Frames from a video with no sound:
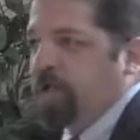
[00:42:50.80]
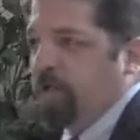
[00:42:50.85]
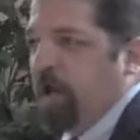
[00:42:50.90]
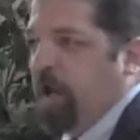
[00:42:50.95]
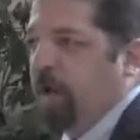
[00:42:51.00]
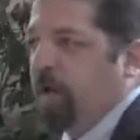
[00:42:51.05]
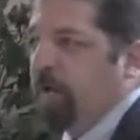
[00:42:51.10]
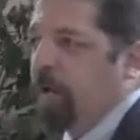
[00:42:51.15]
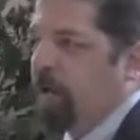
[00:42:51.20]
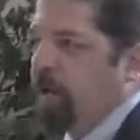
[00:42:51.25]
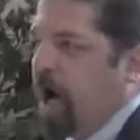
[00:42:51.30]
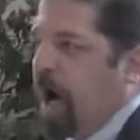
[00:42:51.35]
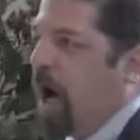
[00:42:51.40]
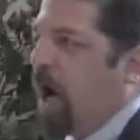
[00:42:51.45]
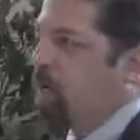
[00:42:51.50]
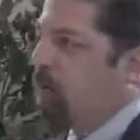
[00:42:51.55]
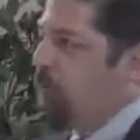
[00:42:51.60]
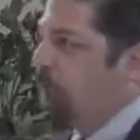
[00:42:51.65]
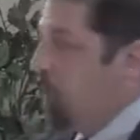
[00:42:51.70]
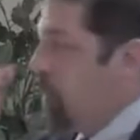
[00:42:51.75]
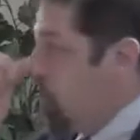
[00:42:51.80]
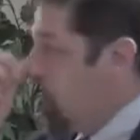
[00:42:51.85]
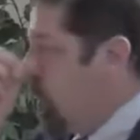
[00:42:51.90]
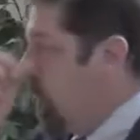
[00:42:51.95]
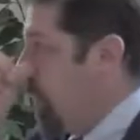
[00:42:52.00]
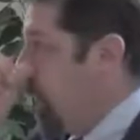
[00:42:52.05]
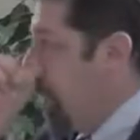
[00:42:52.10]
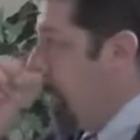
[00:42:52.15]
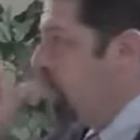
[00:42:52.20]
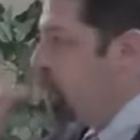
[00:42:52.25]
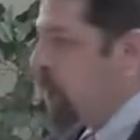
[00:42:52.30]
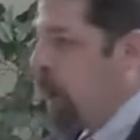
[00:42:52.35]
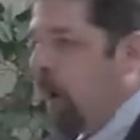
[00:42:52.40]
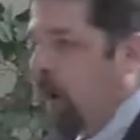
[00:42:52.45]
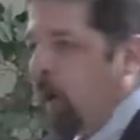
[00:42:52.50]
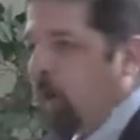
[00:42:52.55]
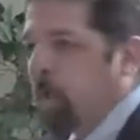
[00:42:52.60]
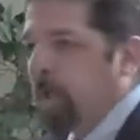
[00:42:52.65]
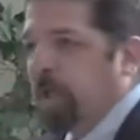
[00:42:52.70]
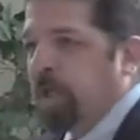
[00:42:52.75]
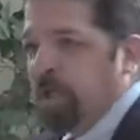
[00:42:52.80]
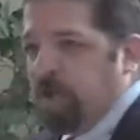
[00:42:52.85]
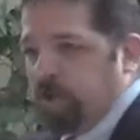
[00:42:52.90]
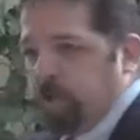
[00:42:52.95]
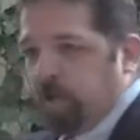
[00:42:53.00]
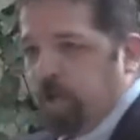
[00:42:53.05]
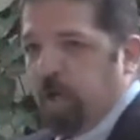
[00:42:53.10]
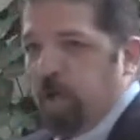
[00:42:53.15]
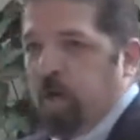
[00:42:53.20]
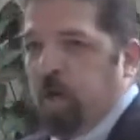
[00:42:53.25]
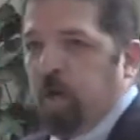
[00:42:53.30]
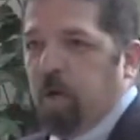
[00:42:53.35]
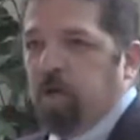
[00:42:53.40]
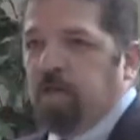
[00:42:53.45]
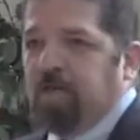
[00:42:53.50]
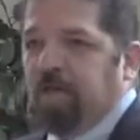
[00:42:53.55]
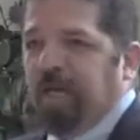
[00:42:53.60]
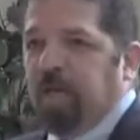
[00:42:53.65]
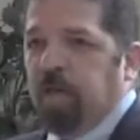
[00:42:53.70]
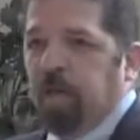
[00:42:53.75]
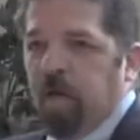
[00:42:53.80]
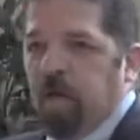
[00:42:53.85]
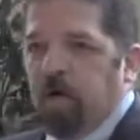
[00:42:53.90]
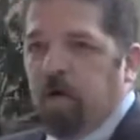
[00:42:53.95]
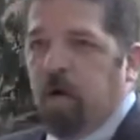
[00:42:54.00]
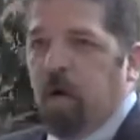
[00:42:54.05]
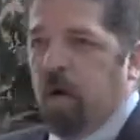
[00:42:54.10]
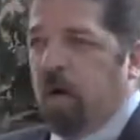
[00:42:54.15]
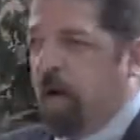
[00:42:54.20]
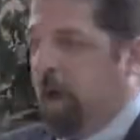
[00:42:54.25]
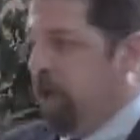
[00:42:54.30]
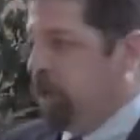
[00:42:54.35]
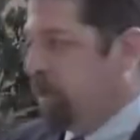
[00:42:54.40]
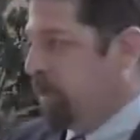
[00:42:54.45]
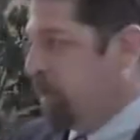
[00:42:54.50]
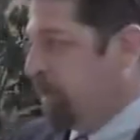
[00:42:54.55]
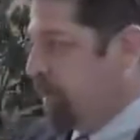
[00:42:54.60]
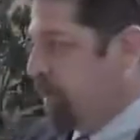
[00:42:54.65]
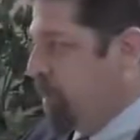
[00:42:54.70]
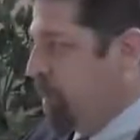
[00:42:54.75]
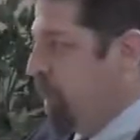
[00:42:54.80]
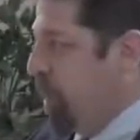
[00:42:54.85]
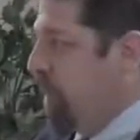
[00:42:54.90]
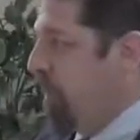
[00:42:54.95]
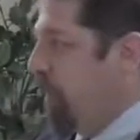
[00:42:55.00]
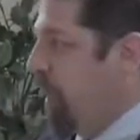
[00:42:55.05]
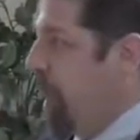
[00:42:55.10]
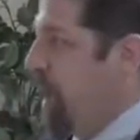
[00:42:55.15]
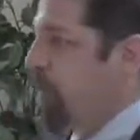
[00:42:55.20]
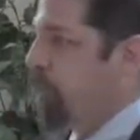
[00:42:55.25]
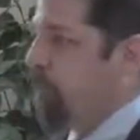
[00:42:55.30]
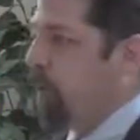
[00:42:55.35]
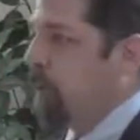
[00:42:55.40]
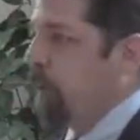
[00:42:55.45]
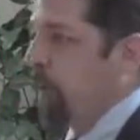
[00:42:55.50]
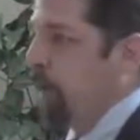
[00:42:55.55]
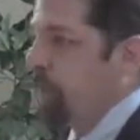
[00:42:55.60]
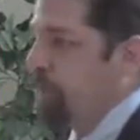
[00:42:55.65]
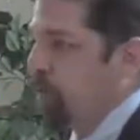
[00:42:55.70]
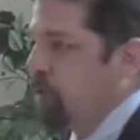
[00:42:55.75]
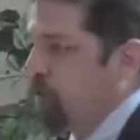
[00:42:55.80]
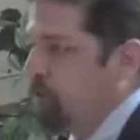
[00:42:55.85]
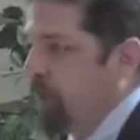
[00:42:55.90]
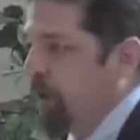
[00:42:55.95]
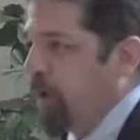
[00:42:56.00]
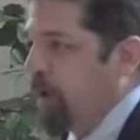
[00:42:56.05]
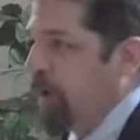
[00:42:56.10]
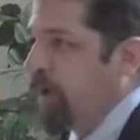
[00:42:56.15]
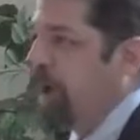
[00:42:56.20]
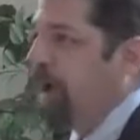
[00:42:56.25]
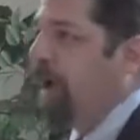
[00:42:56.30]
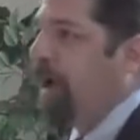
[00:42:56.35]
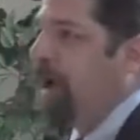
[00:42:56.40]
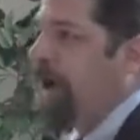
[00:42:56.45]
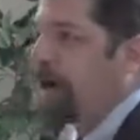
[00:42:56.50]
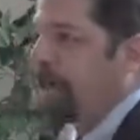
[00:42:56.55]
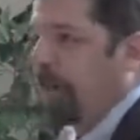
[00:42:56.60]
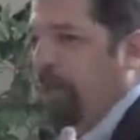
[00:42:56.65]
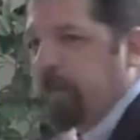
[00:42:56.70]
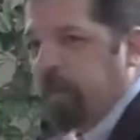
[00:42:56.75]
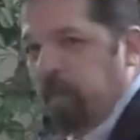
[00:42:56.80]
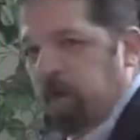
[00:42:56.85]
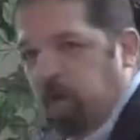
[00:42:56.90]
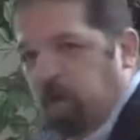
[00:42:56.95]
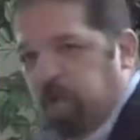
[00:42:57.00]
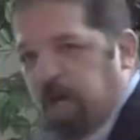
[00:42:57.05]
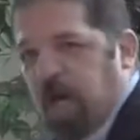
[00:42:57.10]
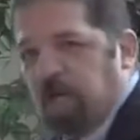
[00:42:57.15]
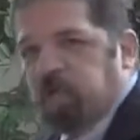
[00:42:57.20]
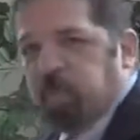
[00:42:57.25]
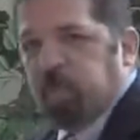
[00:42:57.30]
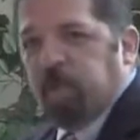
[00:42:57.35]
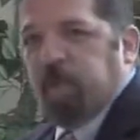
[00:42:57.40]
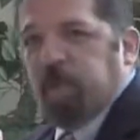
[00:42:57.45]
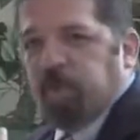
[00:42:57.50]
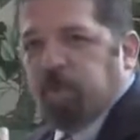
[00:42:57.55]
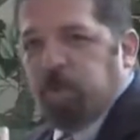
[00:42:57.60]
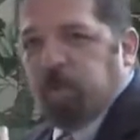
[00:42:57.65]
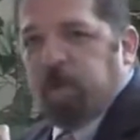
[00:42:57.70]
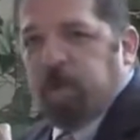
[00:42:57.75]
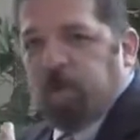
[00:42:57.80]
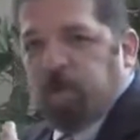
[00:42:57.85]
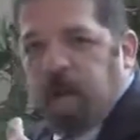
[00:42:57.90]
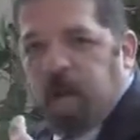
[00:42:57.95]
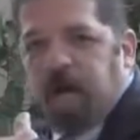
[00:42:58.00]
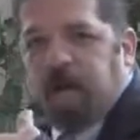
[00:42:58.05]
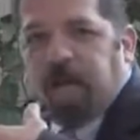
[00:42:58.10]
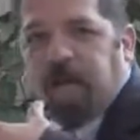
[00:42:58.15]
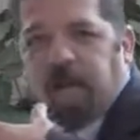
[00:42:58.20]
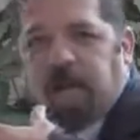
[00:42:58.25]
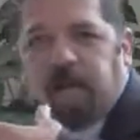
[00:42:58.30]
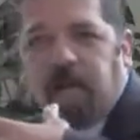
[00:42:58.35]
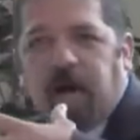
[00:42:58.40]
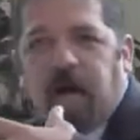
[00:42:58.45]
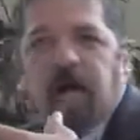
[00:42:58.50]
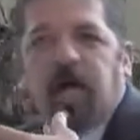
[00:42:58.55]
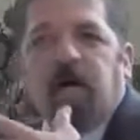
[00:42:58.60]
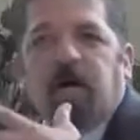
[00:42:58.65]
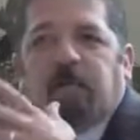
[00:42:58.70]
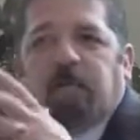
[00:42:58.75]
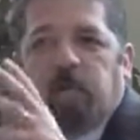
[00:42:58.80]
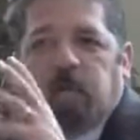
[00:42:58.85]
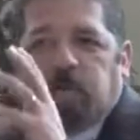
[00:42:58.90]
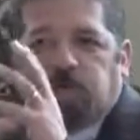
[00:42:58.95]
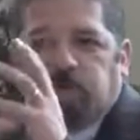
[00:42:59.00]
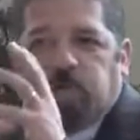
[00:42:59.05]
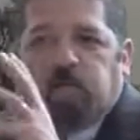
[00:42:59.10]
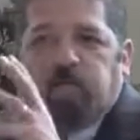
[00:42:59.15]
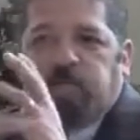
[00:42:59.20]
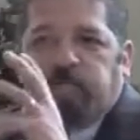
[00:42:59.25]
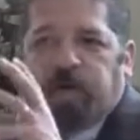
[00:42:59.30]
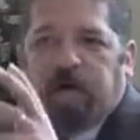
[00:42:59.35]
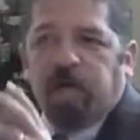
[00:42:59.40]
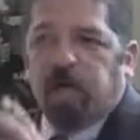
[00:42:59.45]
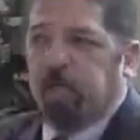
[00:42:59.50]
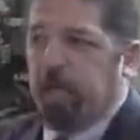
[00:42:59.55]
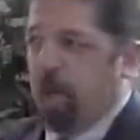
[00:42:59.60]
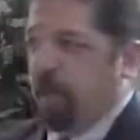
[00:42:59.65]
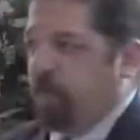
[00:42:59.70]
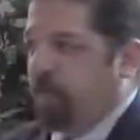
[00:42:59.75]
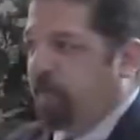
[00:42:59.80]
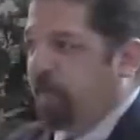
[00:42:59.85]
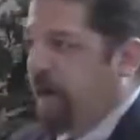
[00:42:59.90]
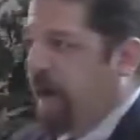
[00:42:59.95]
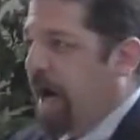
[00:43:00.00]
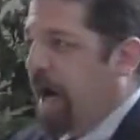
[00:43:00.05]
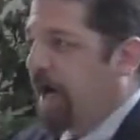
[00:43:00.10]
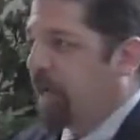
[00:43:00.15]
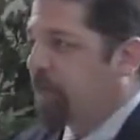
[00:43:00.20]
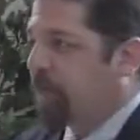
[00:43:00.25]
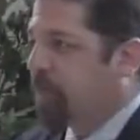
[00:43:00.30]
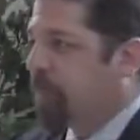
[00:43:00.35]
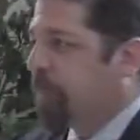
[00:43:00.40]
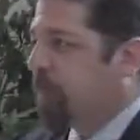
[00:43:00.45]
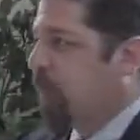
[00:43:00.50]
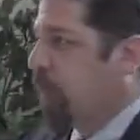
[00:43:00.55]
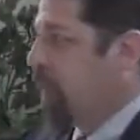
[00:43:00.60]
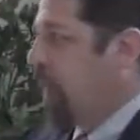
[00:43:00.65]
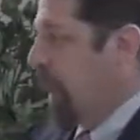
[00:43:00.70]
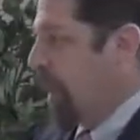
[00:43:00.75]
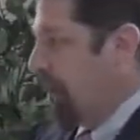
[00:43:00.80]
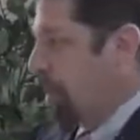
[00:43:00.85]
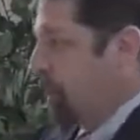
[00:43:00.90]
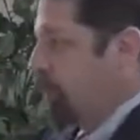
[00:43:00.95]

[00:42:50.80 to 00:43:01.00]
said the doctrine of the Trinity is only disclosed in the incarnation of the Son and the outpouring of the Spirit, and that the New Testament is to be read in light of those two fundamental facts, or that